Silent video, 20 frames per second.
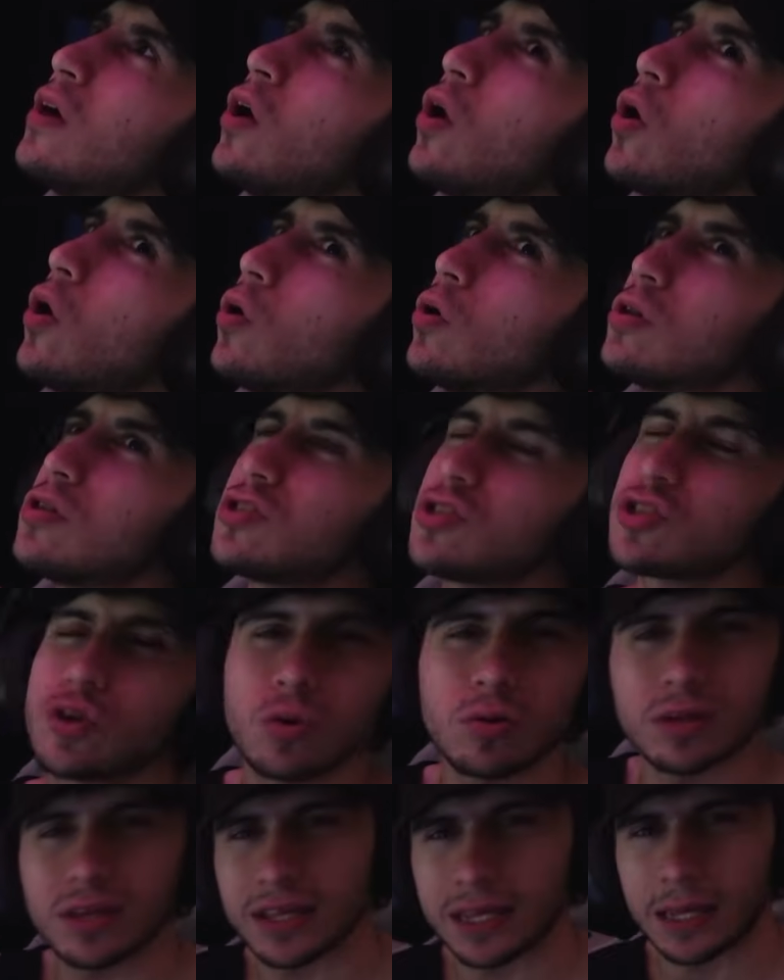old
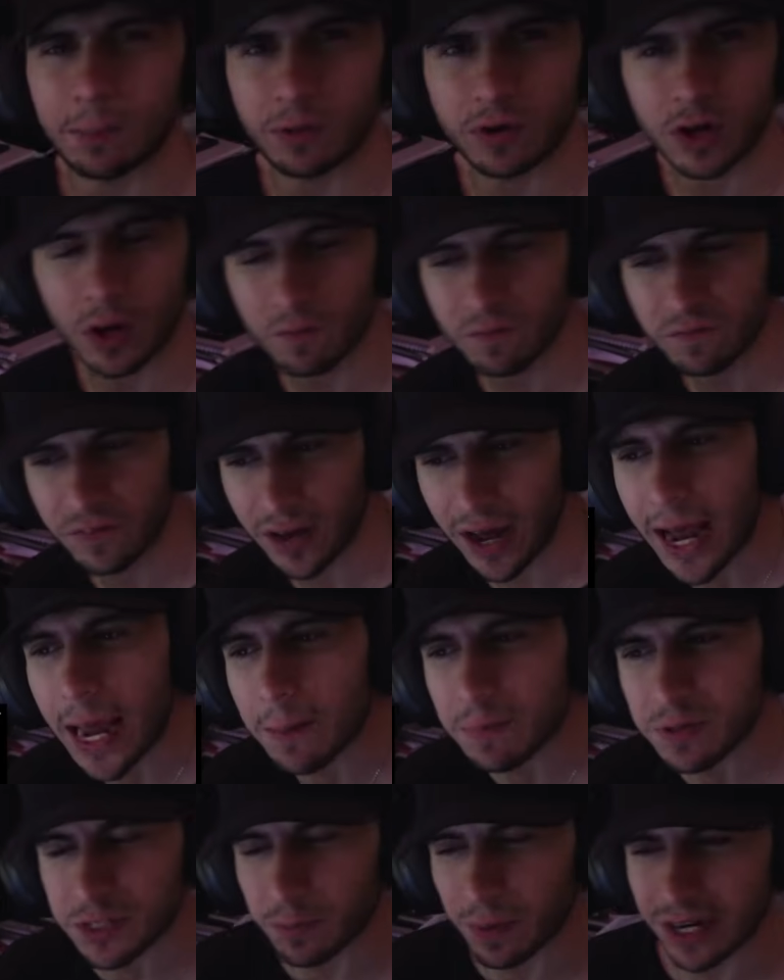school hip hop
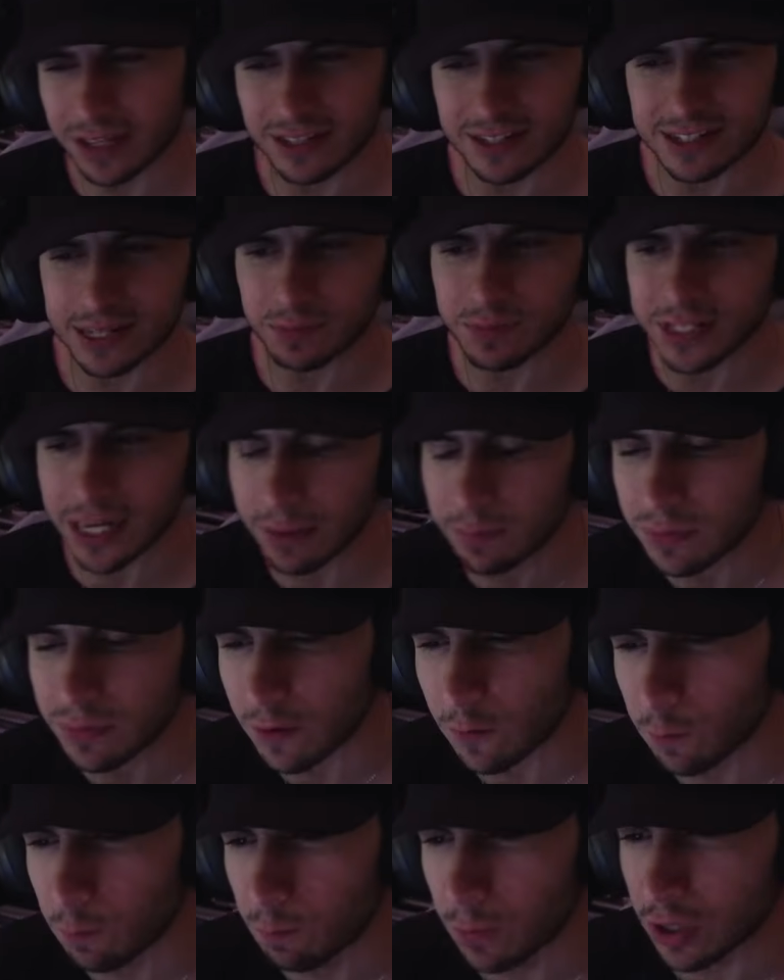vibes, but at the same time,
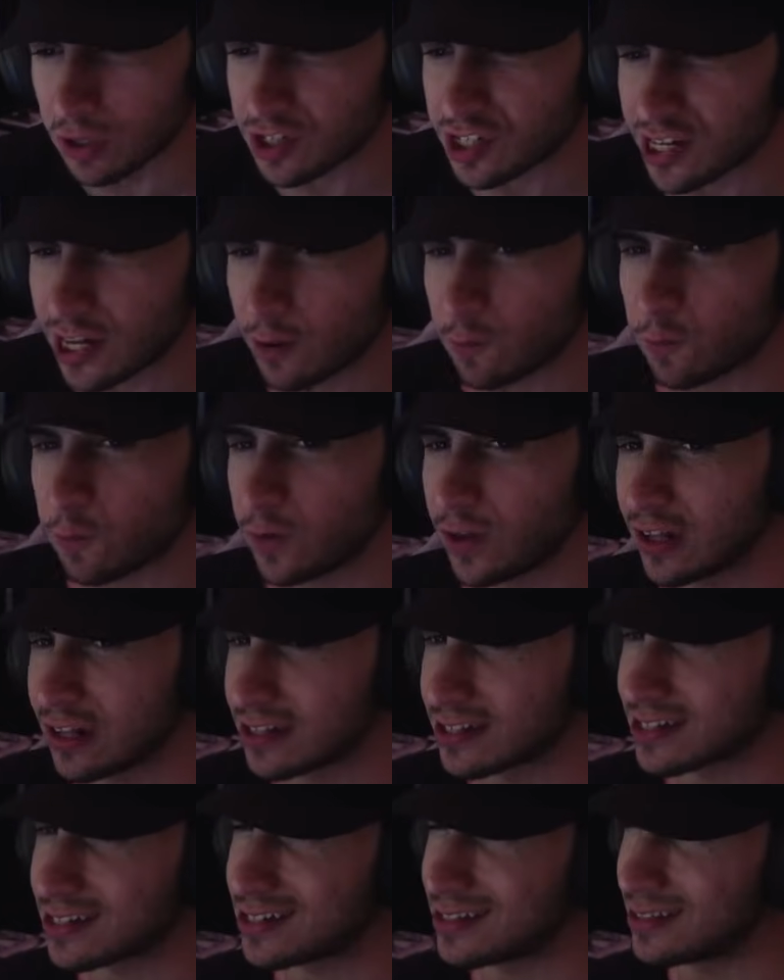the music
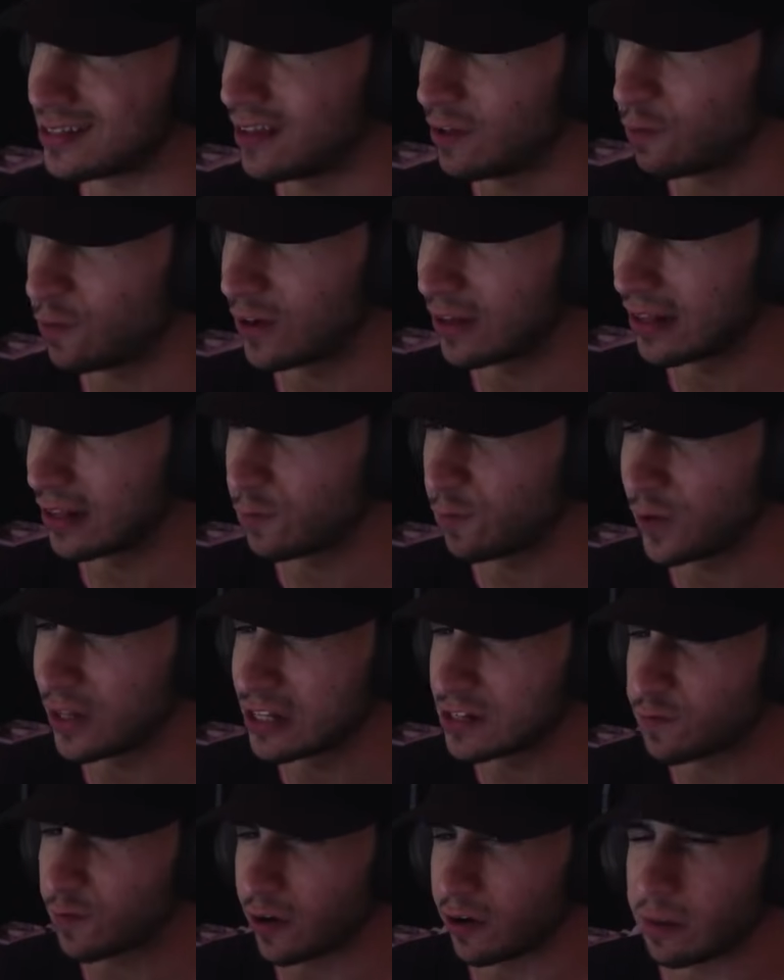feels different. It
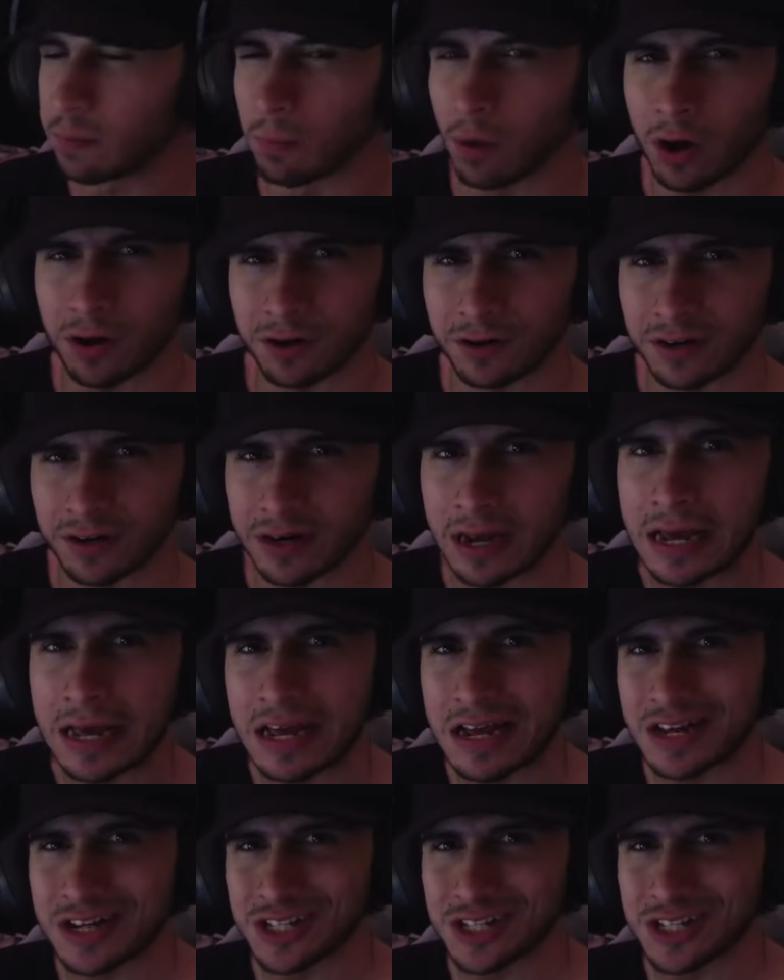feels very modern.